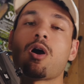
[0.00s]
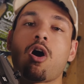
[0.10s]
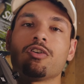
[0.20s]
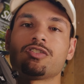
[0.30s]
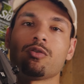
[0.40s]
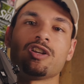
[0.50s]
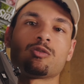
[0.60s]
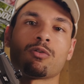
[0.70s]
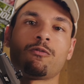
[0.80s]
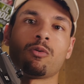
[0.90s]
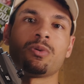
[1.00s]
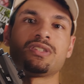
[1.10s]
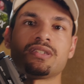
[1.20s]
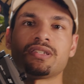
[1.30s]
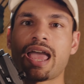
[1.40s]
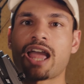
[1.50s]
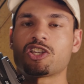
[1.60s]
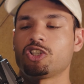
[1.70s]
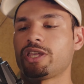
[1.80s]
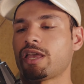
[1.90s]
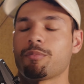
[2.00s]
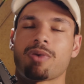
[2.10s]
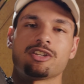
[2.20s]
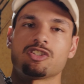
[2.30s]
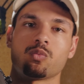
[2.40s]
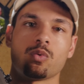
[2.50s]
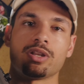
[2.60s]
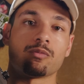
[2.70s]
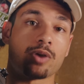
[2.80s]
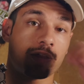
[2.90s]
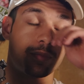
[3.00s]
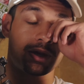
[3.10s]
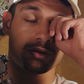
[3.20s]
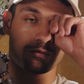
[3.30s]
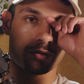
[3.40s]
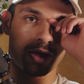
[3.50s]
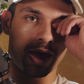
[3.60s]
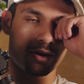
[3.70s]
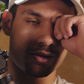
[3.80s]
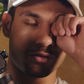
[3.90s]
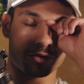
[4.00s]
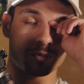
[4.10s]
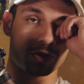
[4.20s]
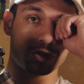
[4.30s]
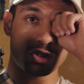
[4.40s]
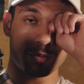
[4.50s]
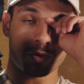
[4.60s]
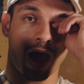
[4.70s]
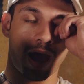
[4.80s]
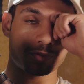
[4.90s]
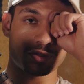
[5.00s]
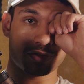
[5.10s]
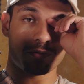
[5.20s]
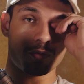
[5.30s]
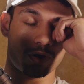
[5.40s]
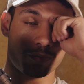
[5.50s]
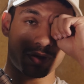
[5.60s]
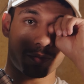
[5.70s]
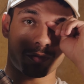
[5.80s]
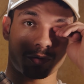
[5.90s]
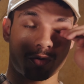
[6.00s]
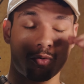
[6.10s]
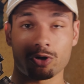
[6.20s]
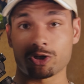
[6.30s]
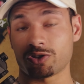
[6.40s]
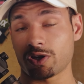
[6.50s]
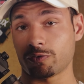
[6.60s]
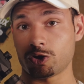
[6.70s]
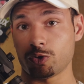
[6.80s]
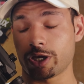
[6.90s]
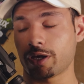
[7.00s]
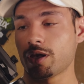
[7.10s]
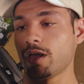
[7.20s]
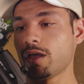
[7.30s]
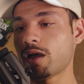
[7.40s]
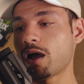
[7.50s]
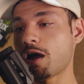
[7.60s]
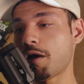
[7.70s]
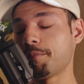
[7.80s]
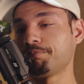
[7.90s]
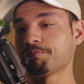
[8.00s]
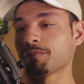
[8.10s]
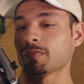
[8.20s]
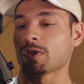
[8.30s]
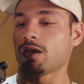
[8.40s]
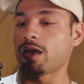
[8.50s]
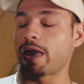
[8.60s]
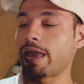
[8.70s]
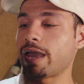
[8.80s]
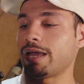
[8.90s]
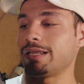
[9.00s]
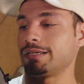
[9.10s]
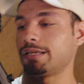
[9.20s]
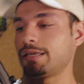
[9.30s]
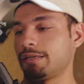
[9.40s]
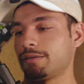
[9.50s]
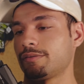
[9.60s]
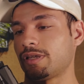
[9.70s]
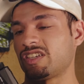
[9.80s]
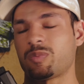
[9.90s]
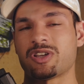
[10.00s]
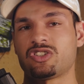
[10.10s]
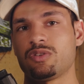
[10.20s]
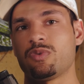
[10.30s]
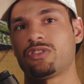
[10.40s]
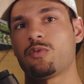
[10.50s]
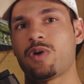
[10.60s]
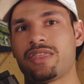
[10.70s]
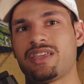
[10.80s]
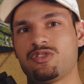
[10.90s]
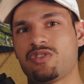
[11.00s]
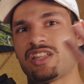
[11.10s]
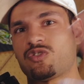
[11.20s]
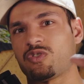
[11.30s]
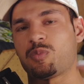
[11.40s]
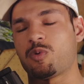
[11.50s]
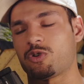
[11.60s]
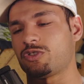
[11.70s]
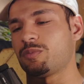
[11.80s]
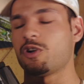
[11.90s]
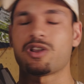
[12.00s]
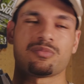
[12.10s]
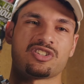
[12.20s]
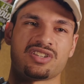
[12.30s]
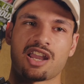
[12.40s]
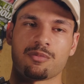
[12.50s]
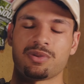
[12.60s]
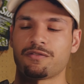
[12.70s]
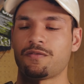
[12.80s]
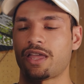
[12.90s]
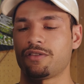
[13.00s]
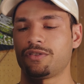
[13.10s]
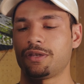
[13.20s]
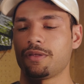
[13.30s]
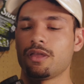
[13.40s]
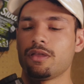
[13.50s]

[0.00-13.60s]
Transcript: Also, its performance as an action cam, I just wouldn't recommend it for that. There's much cheaper options if you want to be able to record yourself shooting. And especially with the way they do that sort of portrait mode, I'm just not a big fan of it.